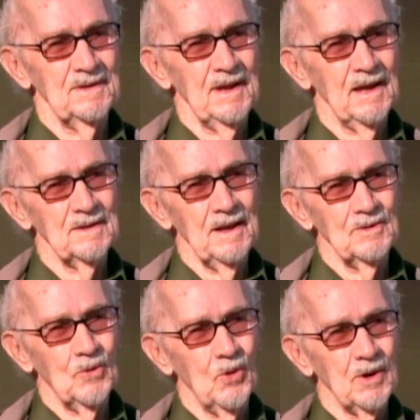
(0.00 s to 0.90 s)
down
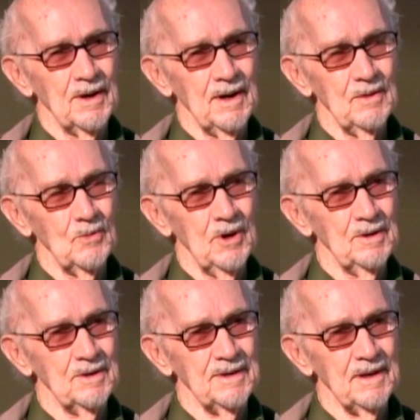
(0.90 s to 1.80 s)
in the water.
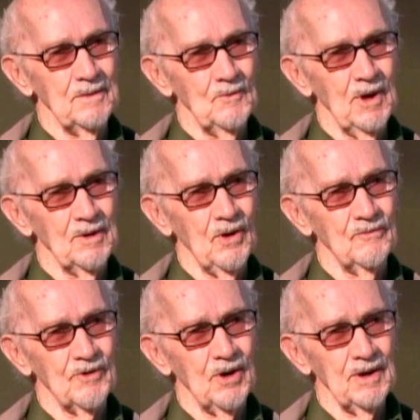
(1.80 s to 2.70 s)
We went
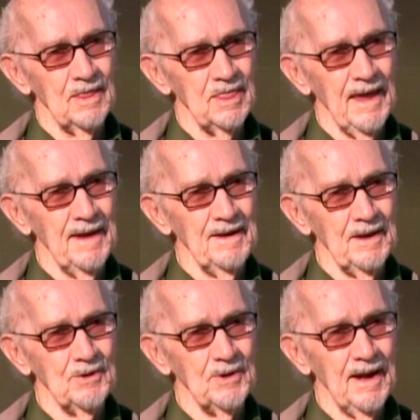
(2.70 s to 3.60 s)
over on a
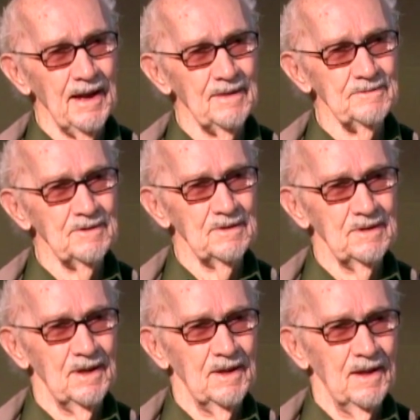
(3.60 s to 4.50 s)
landing craft,
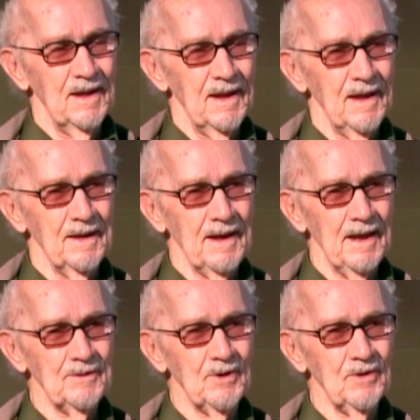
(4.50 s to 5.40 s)
and
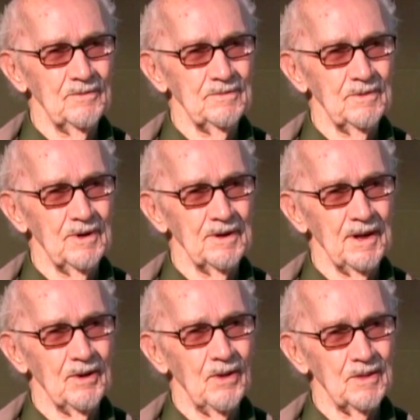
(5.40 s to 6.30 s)
I drove what
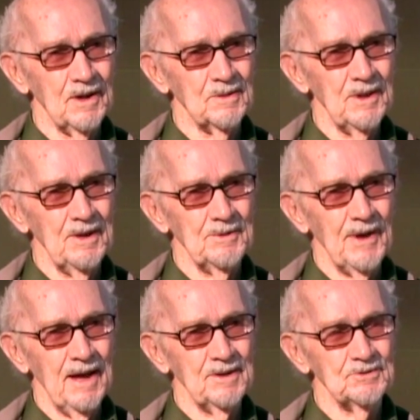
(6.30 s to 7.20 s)
they call a clay
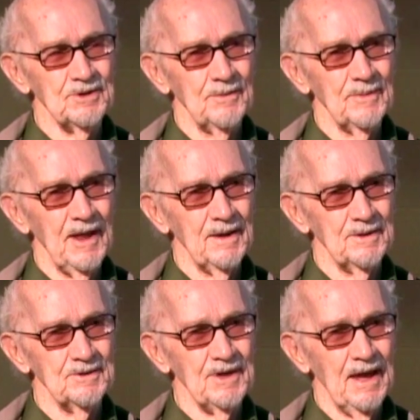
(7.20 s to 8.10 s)
track, something like
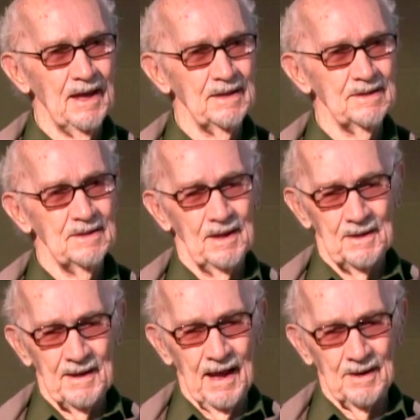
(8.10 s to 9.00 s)
a tank,
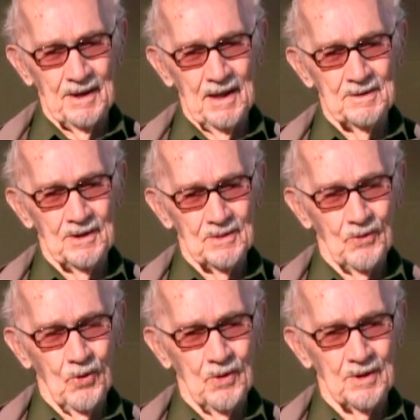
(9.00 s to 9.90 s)
down into the
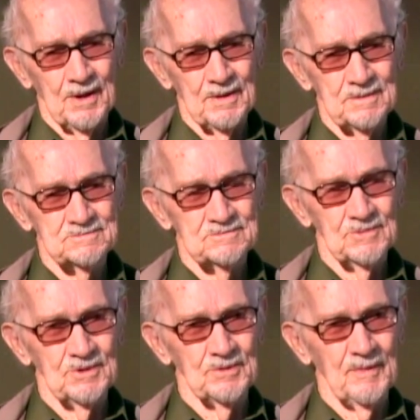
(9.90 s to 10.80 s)
water,
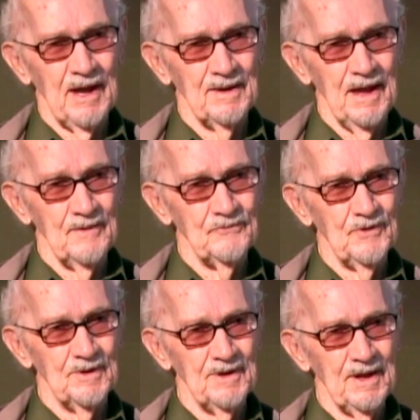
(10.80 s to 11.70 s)
which is about 8
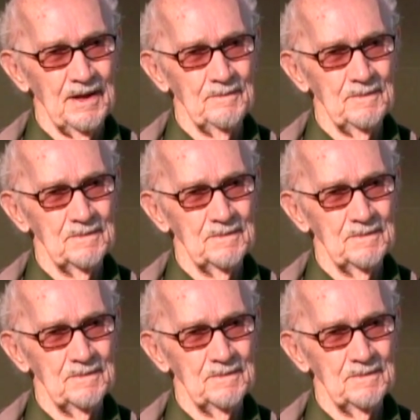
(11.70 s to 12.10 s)
foot deep.